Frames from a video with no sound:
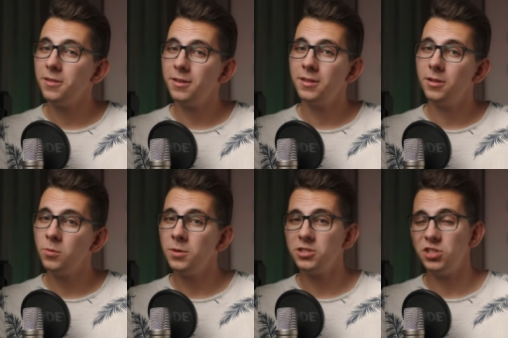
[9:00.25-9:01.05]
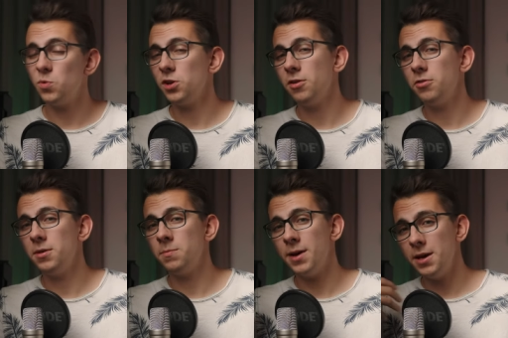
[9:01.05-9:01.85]
than the Lumix G one hundred
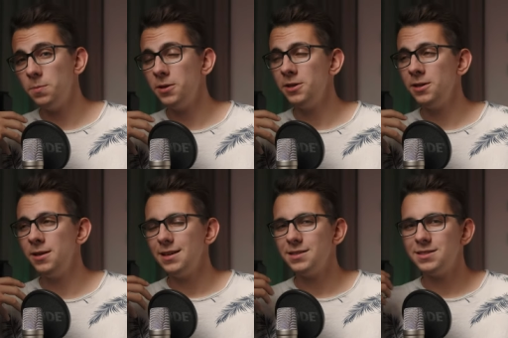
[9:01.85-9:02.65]
in my opinion, it